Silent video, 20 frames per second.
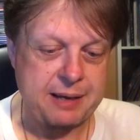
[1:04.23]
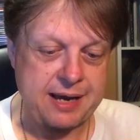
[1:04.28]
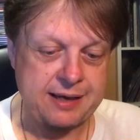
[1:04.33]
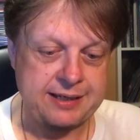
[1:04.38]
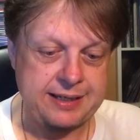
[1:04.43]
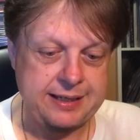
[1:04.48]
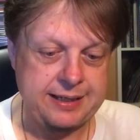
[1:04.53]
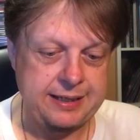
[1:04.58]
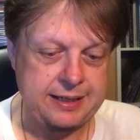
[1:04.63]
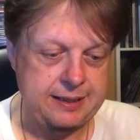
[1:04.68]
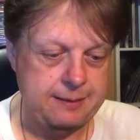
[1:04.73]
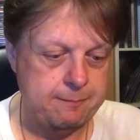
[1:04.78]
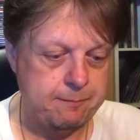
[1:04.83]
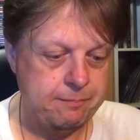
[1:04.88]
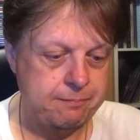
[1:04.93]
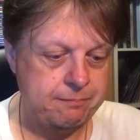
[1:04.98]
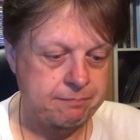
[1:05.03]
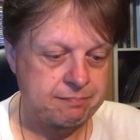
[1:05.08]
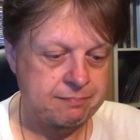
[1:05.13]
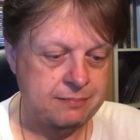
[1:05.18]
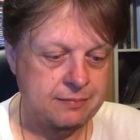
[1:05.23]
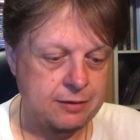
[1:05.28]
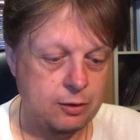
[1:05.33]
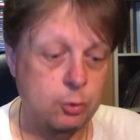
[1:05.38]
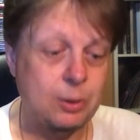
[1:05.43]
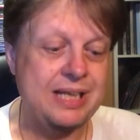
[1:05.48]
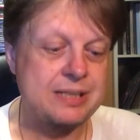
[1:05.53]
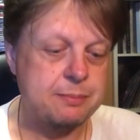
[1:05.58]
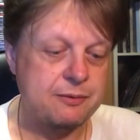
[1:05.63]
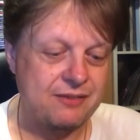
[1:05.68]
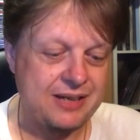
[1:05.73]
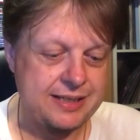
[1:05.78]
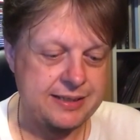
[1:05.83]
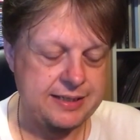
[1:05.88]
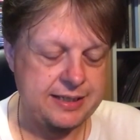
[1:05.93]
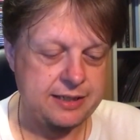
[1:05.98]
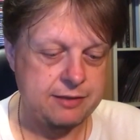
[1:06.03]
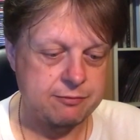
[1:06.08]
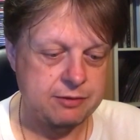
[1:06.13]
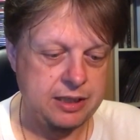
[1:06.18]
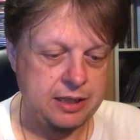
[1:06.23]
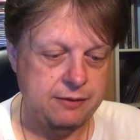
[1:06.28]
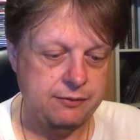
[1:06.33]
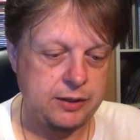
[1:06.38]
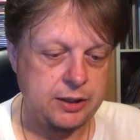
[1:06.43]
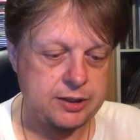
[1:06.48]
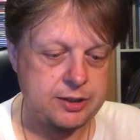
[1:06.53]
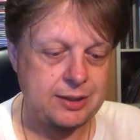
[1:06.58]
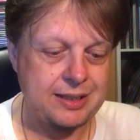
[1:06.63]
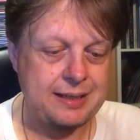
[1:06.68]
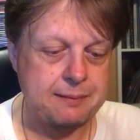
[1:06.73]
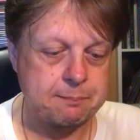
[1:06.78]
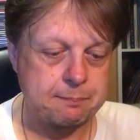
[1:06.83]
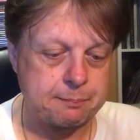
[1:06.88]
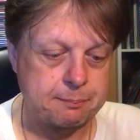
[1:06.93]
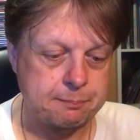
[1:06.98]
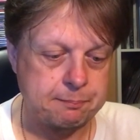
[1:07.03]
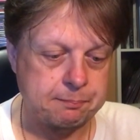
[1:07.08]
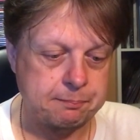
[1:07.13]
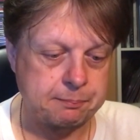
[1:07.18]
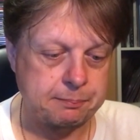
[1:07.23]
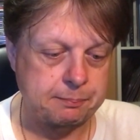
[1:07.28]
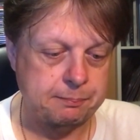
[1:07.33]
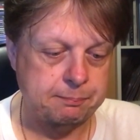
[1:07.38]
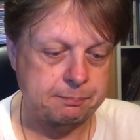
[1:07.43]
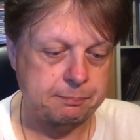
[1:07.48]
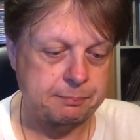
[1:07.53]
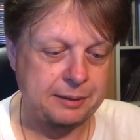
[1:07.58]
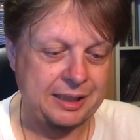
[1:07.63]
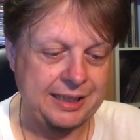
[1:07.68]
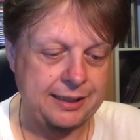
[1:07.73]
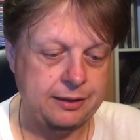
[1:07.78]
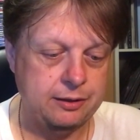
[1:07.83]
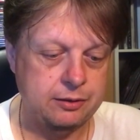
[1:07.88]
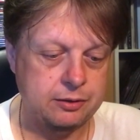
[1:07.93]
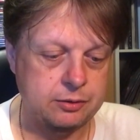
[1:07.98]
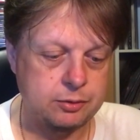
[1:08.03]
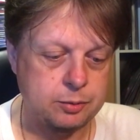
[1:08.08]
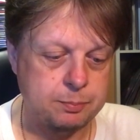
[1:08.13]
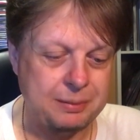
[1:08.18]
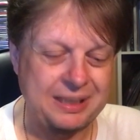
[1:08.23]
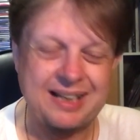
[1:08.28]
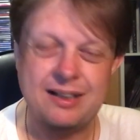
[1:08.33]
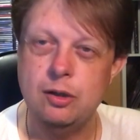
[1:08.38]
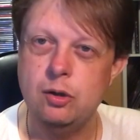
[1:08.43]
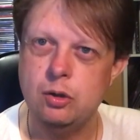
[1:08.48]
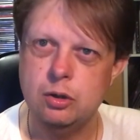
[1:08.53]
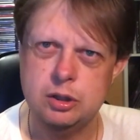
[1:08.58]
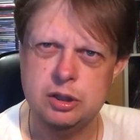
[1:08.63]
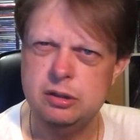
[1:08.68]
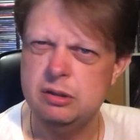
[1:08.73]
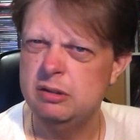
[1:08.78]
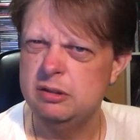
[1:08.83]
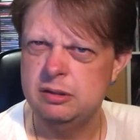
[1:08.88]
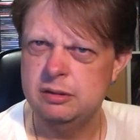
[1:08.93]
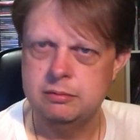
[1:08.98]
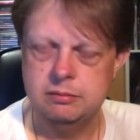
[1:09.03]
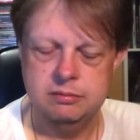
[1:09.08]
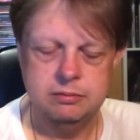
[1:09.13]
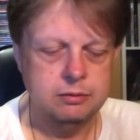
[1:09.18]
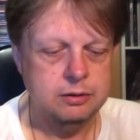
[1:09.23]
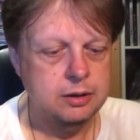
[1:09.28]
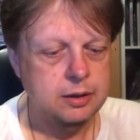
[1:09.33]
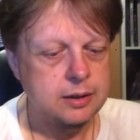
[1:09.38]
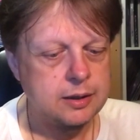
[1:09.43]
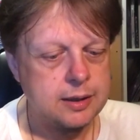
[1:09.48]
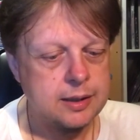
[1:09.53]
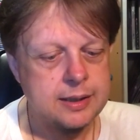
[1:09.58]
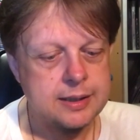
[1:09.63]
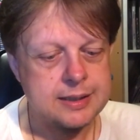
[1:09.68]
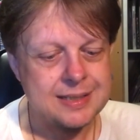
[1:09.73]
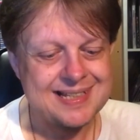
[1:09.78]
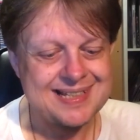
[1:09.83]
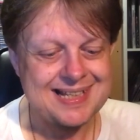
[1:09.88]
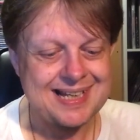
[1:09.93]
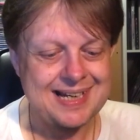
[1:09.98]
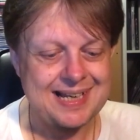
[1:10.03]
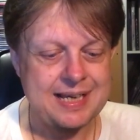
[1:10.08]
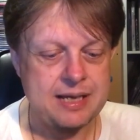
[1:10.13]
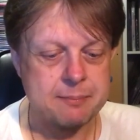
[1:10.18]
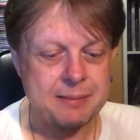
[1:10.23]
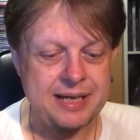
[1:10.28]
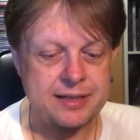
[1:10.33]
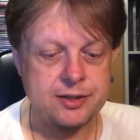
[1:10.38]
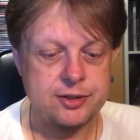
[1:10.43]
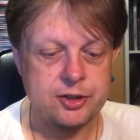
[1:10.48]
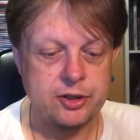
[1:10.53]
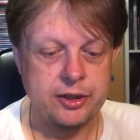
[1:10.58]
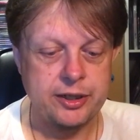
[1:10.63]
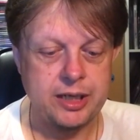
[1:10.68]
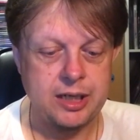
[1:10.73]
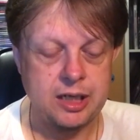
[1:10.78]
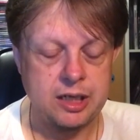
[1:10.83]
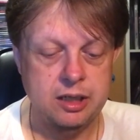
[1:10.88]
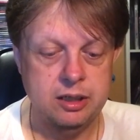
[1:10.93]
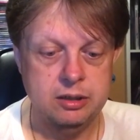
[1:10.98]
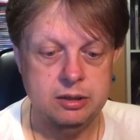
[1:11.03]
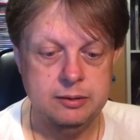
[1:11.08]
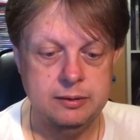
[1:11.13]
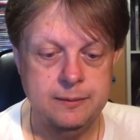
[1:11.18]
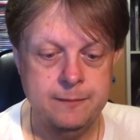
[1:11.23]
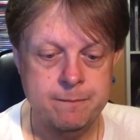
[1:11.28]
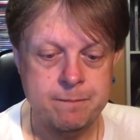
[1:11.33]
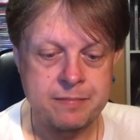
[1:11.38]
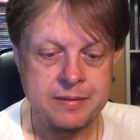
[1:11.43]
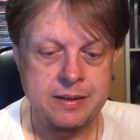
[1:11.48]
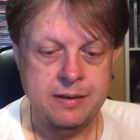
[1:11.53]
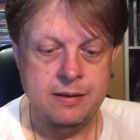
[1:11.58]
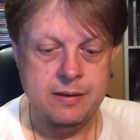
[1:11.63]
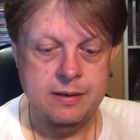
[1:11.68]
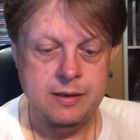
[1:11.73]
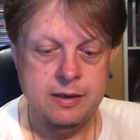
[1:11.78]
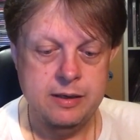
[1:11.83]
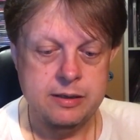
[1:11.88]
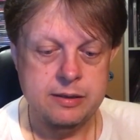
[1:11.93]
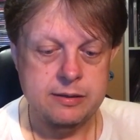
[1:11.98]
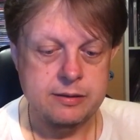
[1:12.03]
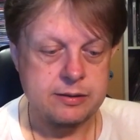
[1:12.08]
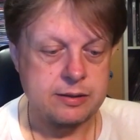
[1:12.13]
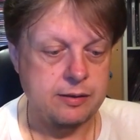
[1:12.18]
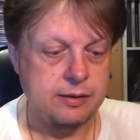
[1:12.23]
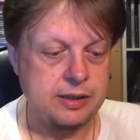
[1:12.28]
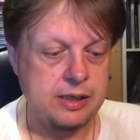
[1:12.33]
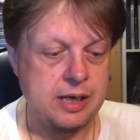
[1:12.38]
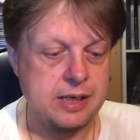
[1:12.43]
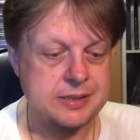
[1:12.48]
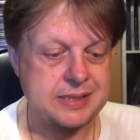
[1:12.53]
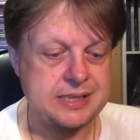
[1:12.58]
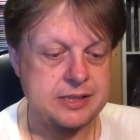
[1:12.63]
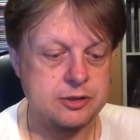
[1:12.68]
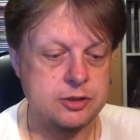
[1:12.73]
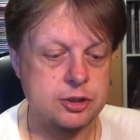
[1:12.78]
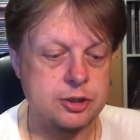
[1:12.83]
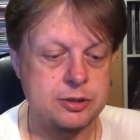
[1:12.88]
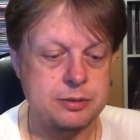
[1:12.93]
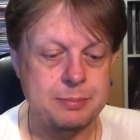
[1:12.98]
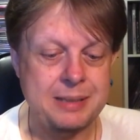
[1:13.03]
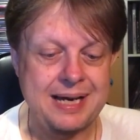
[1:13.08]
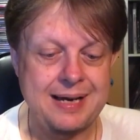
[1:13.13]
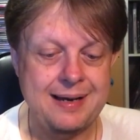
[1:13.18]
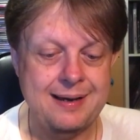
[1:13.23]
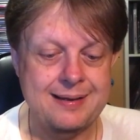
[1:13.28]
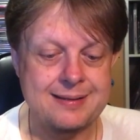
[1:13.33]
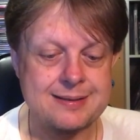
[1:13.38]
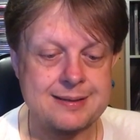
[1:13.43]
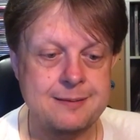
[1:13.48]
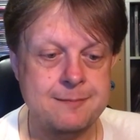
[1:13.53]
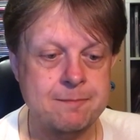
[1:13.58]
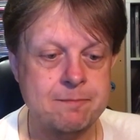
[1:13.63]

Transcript: back in it, or Casper Van Dien rather. Jillian Blaylock, Blalock is in it. Amanda Donohoe. So the cast isn't too bad.